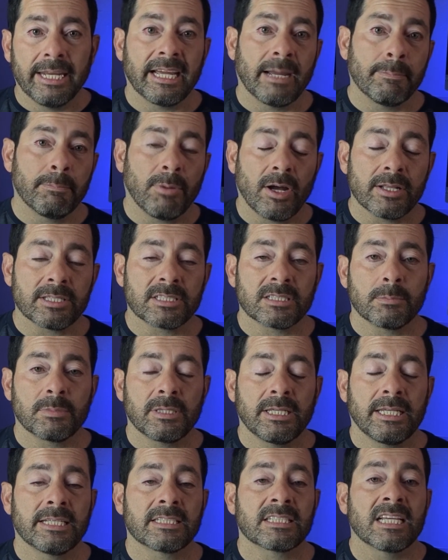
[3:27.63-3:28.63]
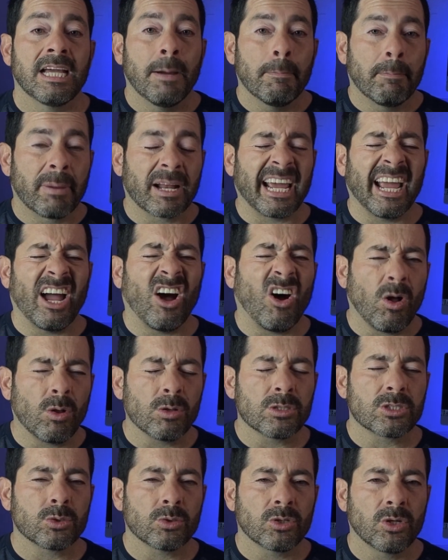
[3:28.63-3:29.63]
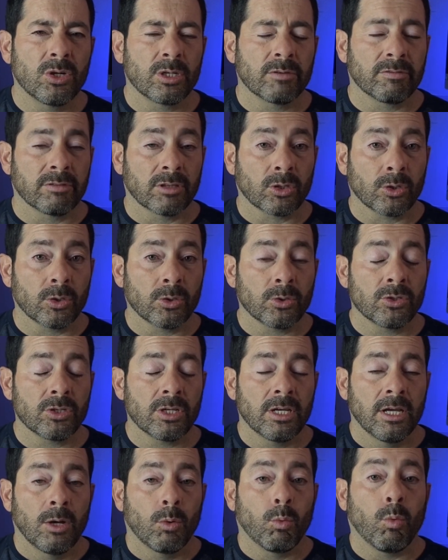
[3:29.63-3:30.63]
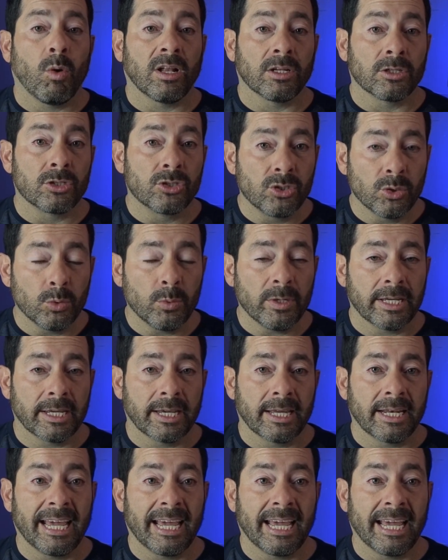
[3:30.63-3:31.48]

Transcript: I bought some things, but I also could have learned while doing it.